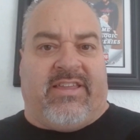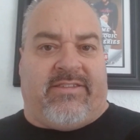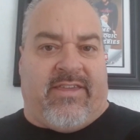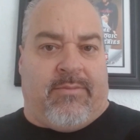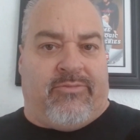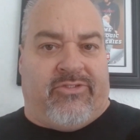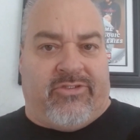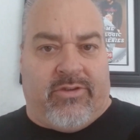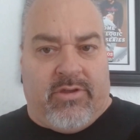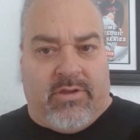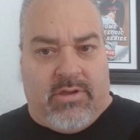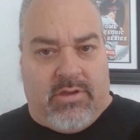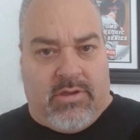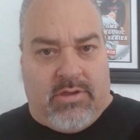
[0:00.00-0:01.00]
attempts.
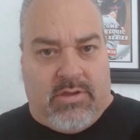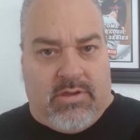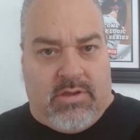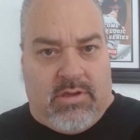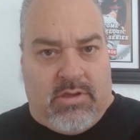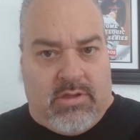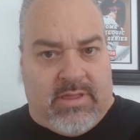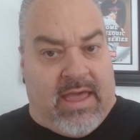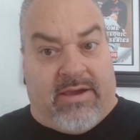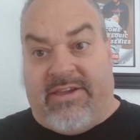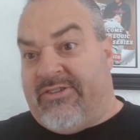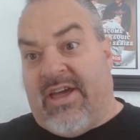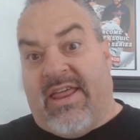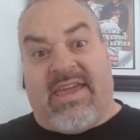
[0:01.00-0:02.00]
Now,
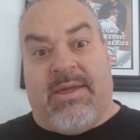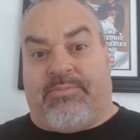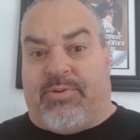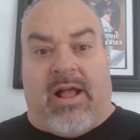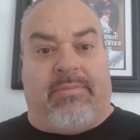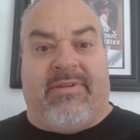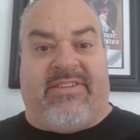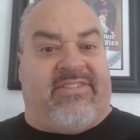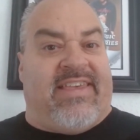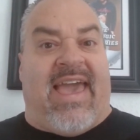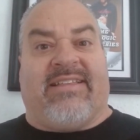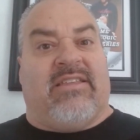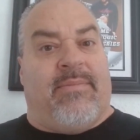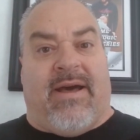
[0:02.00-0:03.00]
he's going to get probably
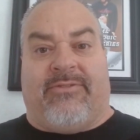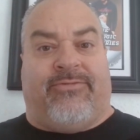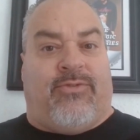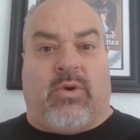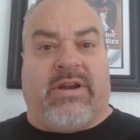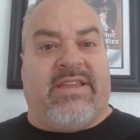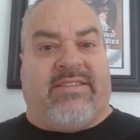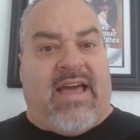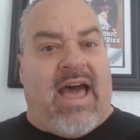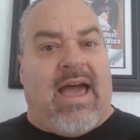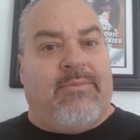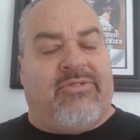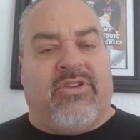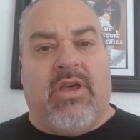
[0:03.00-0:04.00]
sacked about 40
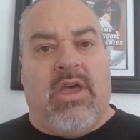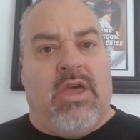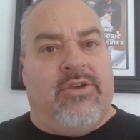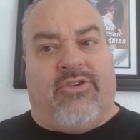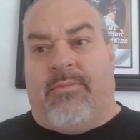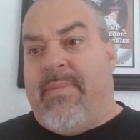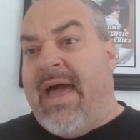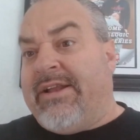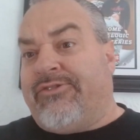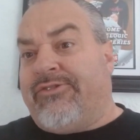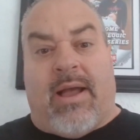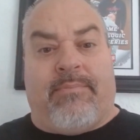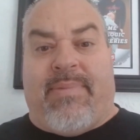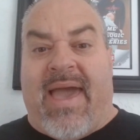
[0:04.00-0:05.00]
times. So Matt
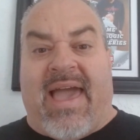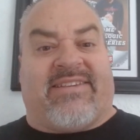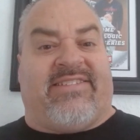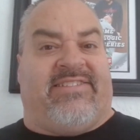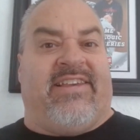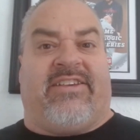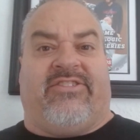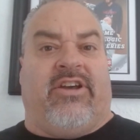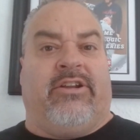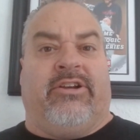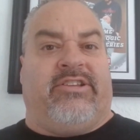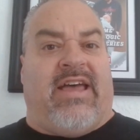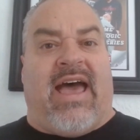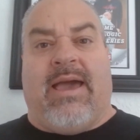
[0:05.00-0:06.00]
dropped back
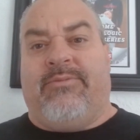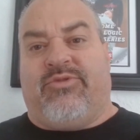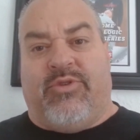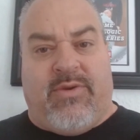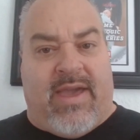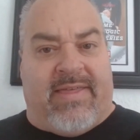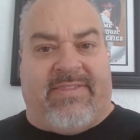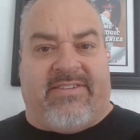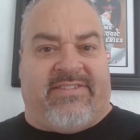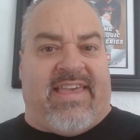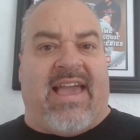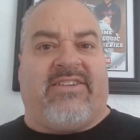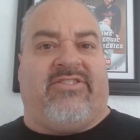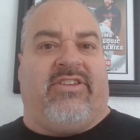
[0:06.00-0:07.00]
600 times when you had the
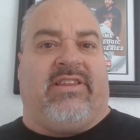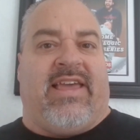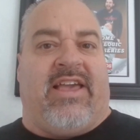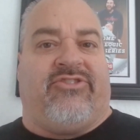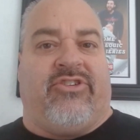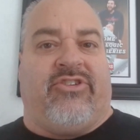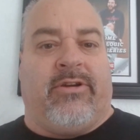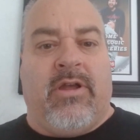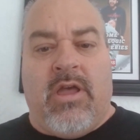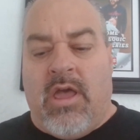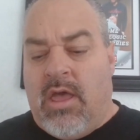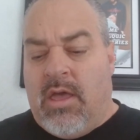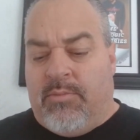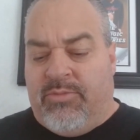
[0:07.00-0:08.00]
sacks in last year.
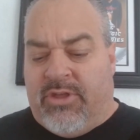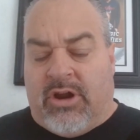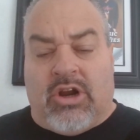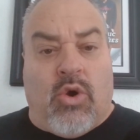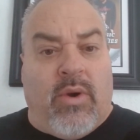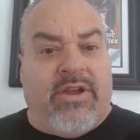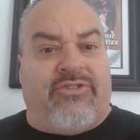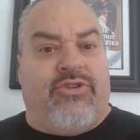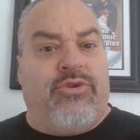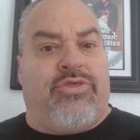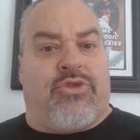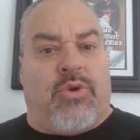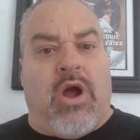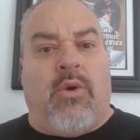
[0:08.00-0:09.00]
They're going to
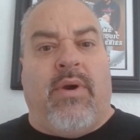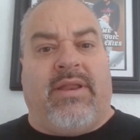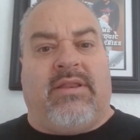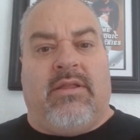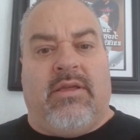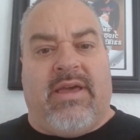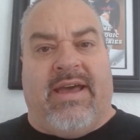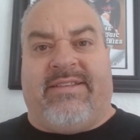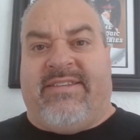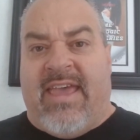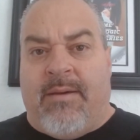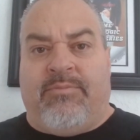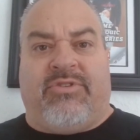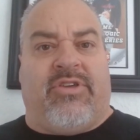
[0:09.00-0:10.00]
throw it,
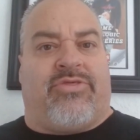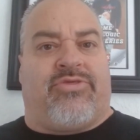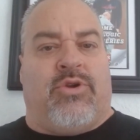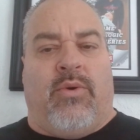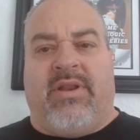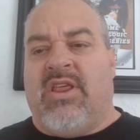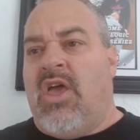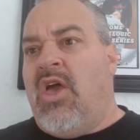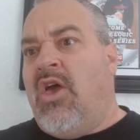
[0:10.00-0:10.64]
attempt to throw it,